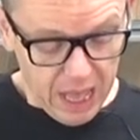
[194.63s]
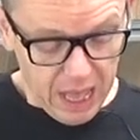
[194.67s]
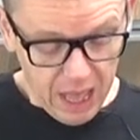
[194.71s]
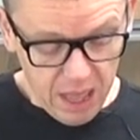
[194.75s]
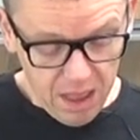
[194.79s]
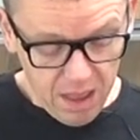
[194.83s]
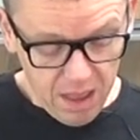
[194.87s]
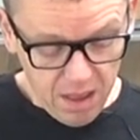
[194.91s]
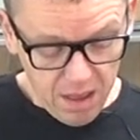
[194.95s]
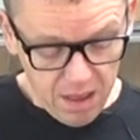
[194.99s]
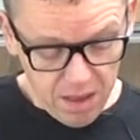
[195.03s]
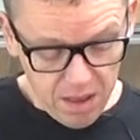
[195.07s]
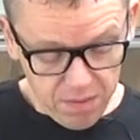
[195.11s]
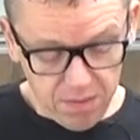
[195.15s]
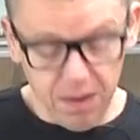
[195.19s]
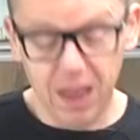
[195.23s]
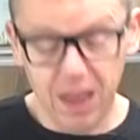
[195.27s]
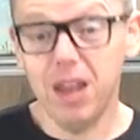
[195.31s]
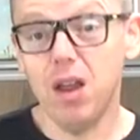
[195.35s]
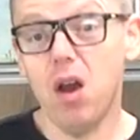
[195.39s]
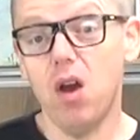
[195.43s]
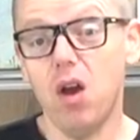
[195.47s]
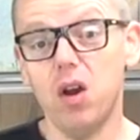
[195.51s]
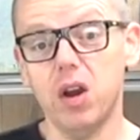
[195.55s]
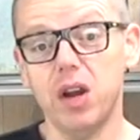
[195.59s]
if
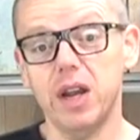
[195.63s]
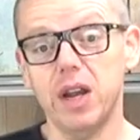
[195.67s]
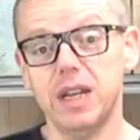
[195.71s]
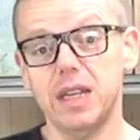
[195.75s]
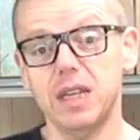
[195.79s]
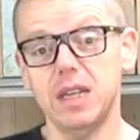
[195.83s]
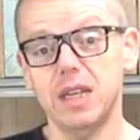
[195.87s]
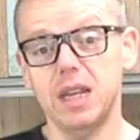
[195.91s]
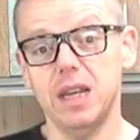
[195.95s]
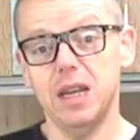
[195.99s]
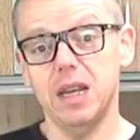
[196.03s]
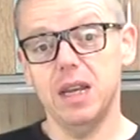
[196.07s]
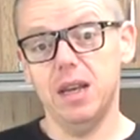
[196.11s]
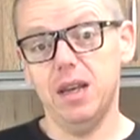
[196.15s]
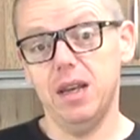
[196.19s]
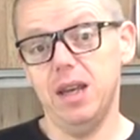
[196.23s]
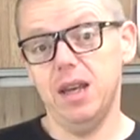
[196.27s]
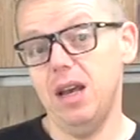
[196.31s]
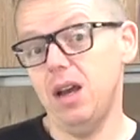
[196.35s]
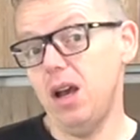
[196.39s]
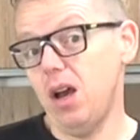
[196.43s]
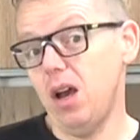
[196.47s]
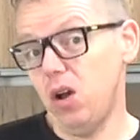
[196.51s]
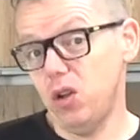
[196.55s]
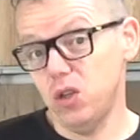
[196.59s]
an orchid,
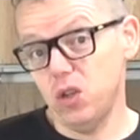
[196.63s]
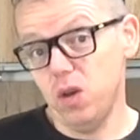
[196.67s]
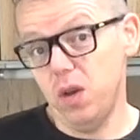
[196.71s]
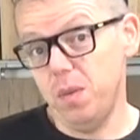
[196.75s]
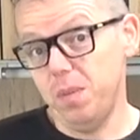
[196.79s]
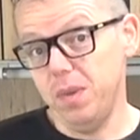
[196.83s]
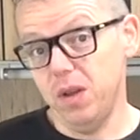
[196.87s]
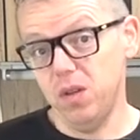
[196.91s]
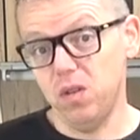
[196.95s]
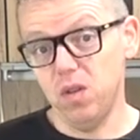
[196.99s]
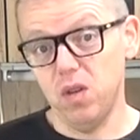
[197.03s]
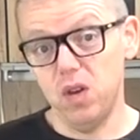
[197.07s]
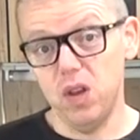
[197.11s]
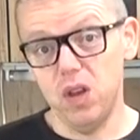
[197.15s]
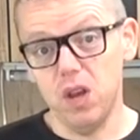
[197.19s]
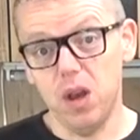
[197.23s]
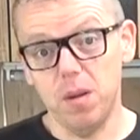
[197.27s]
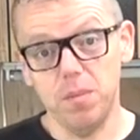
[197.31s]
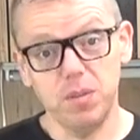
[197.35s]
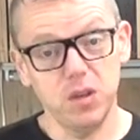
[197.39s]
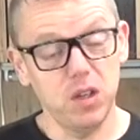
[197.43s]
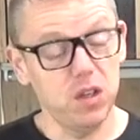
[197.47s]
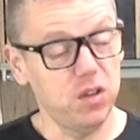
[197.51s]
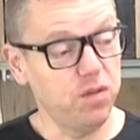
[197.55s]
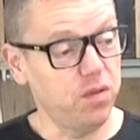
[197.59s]
uh, also a
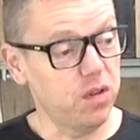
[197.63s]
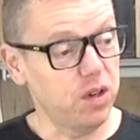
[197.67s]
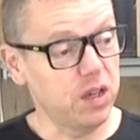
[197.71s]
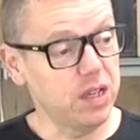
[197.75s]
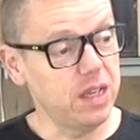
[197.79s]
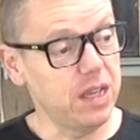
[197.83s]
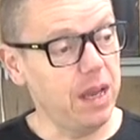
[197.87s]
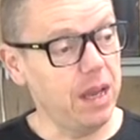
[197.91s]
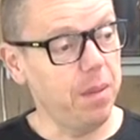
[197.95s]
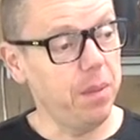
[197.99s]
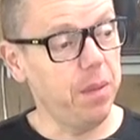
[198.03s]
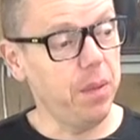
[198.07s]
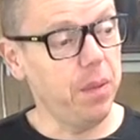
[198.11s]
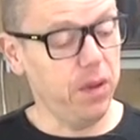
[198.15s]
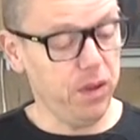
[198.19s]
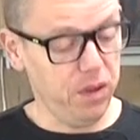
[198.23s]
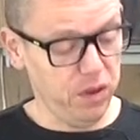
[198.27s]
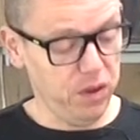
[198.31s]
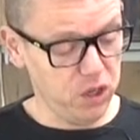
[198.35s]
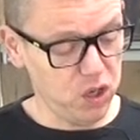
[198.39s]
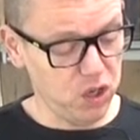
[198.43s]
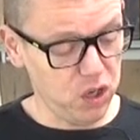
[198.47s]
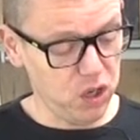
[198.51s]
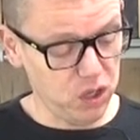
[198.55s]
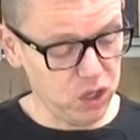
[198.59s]
Miltoniopsis, for example,
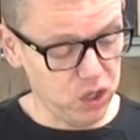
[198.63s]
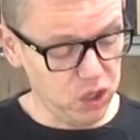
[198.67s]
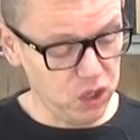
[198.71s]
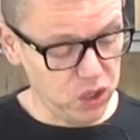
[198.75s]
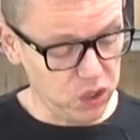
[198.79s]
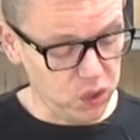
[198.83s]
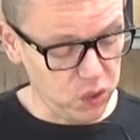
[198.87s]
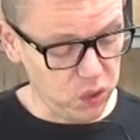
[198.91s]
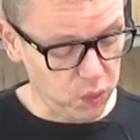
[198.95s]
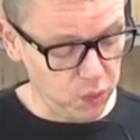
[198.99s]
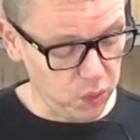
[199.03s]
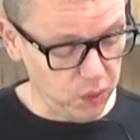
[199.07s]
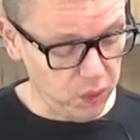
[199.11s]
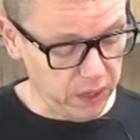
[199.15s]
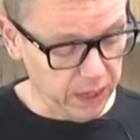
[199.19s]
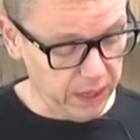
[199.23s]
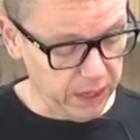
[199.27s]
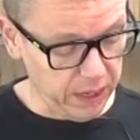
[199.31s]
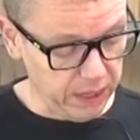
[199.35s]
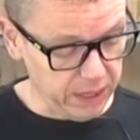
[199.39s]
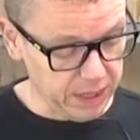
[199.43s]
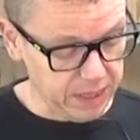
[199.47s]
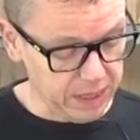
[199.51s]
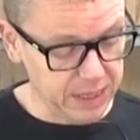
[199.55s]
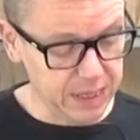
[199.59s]
starts to
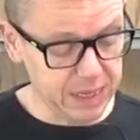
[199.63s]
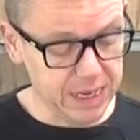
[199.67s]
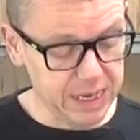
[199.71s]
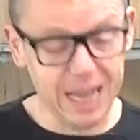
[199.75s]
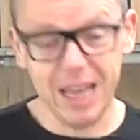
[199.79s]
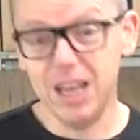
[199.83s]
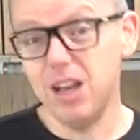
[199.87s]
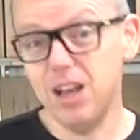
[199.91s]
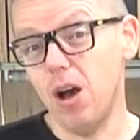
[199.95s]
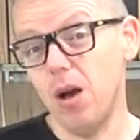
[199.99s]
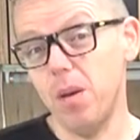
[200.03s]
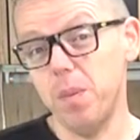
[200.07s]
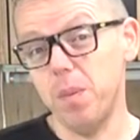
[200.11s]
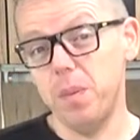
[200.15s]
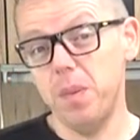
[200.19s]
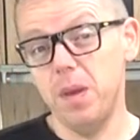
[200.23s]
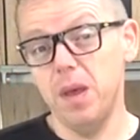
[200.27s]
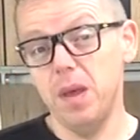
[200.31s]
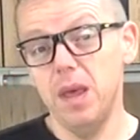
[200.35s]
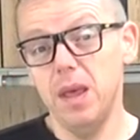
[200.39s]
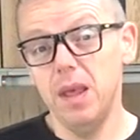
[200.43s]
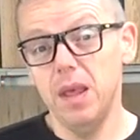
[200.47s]
uh, take up